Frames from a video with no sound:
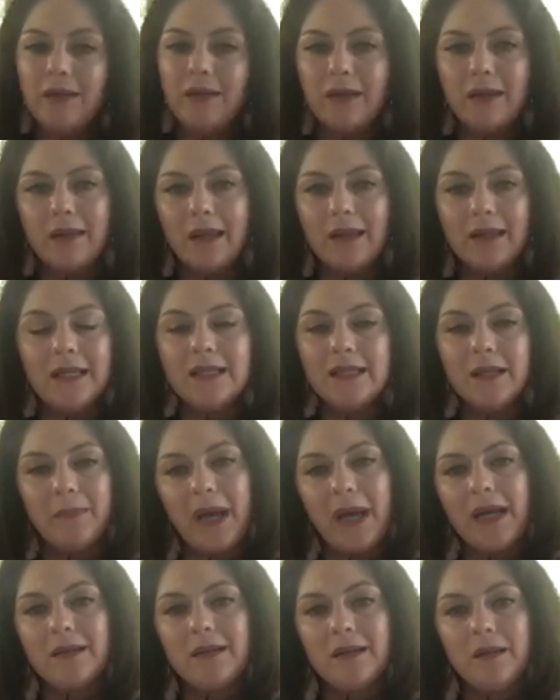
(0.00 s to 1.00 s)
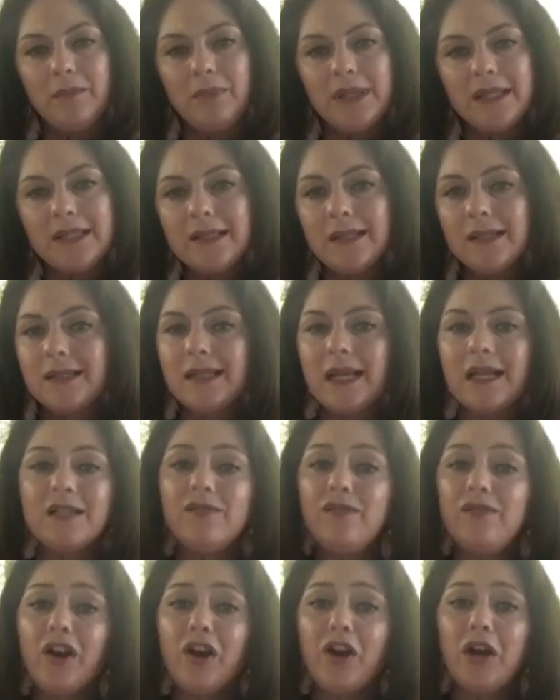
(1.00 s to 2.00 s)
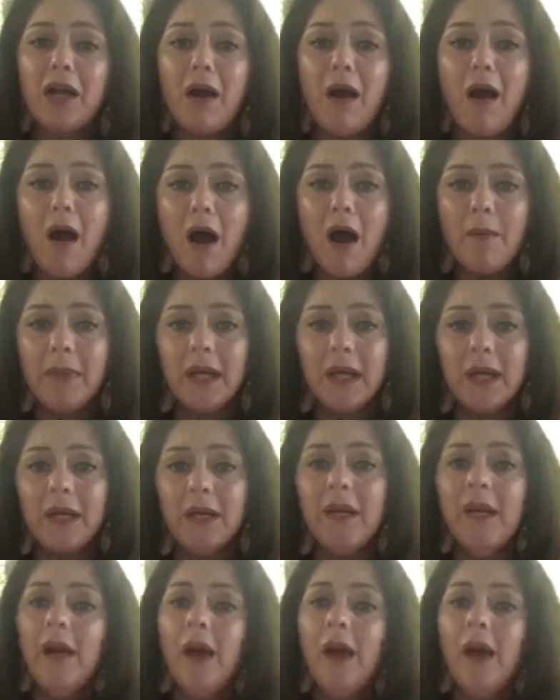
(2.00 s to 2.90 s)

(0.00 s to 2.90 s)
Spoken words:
and then they lease it back to the business, that's very common.